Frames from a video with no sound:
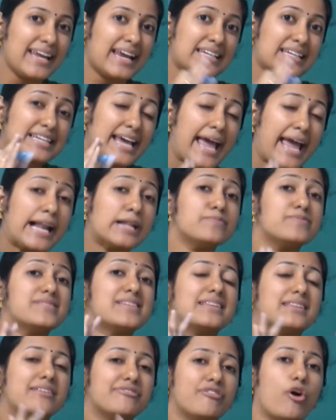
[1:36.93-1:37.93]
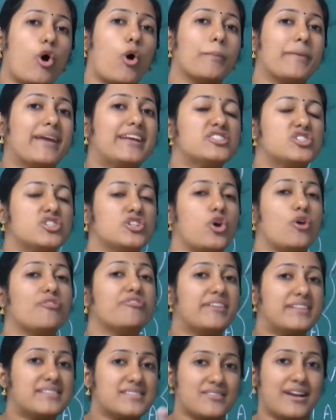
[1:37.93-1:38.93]
it helps in the formation of
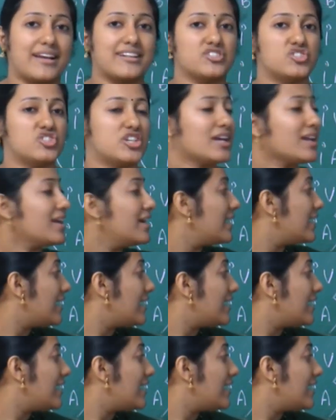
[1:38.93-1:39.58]
a structure,